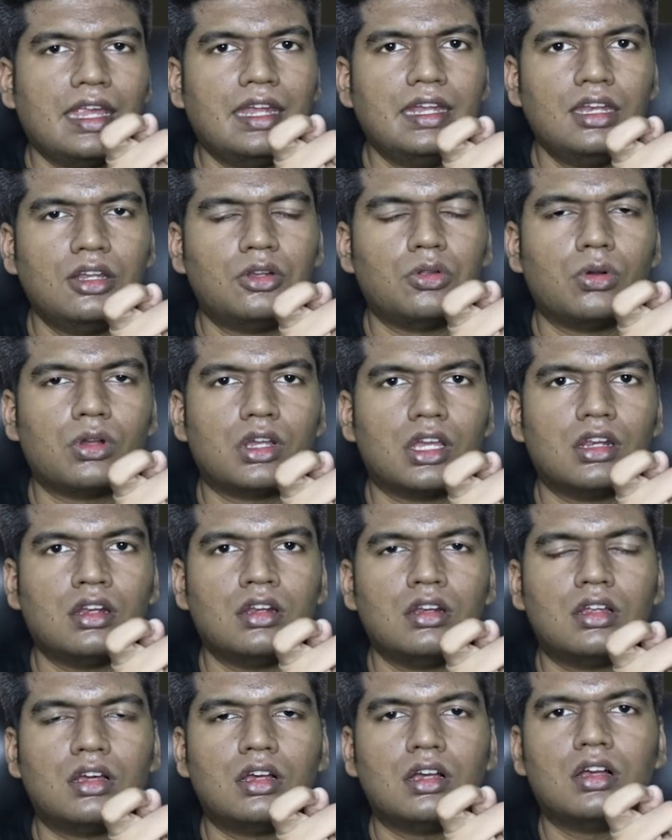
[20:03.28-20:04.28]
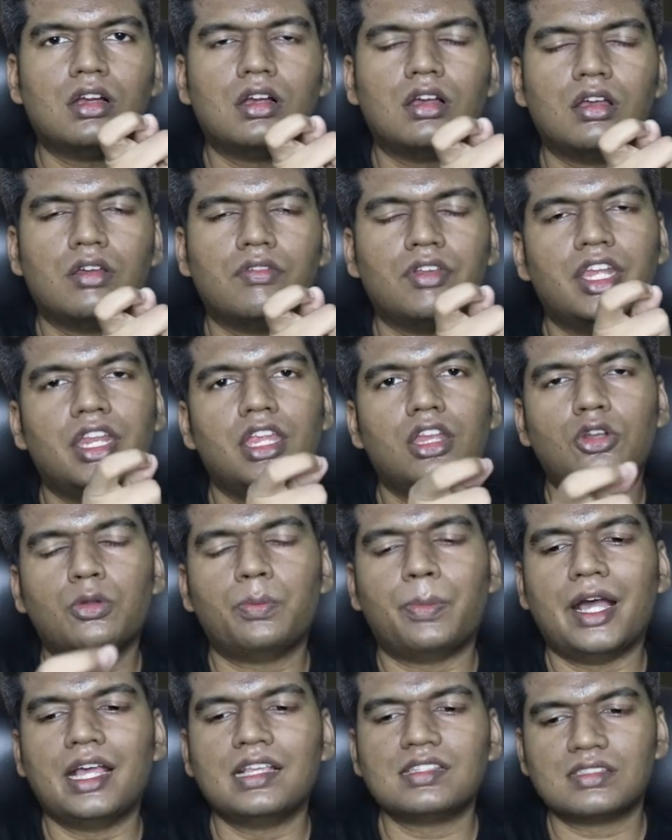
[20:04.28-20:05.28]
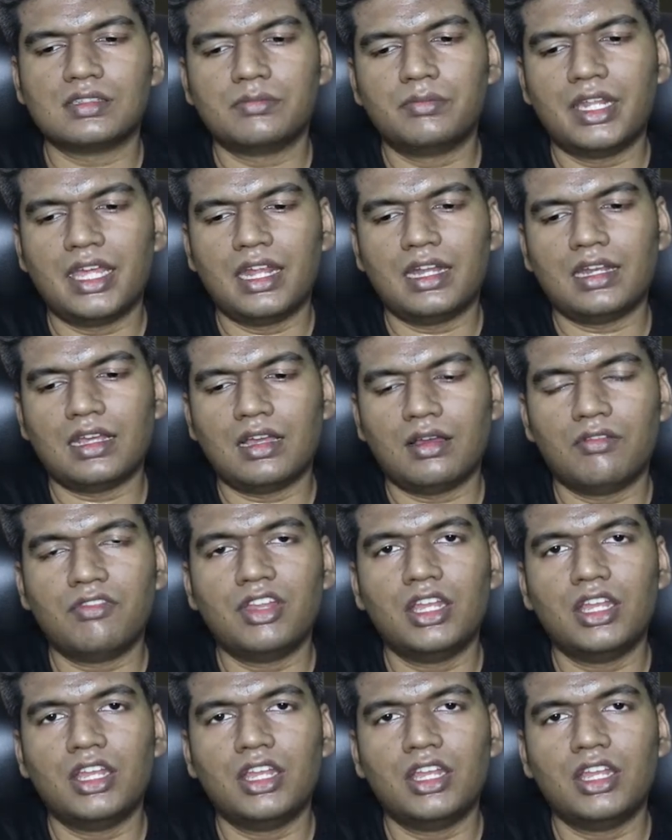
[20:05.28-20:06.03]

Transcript: ID token, we need to pass some data.